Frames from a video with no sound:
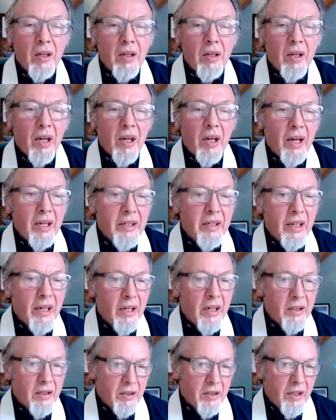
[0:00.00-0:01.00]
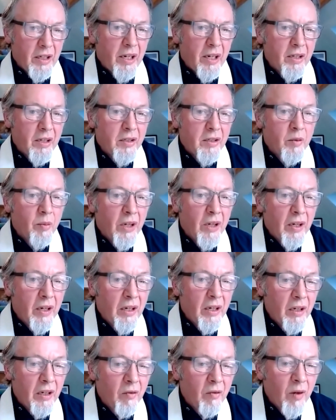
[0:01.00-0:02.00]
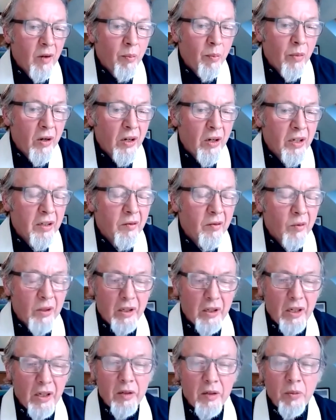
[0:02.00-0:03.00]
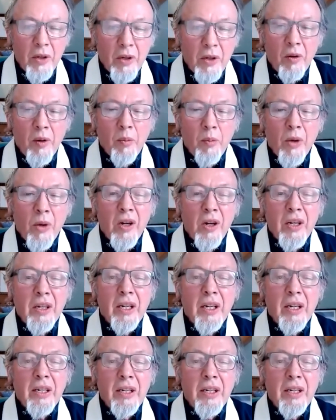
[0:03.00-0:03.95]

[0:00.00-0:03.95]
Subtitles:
And yet it has to be reminded, we need to be reminded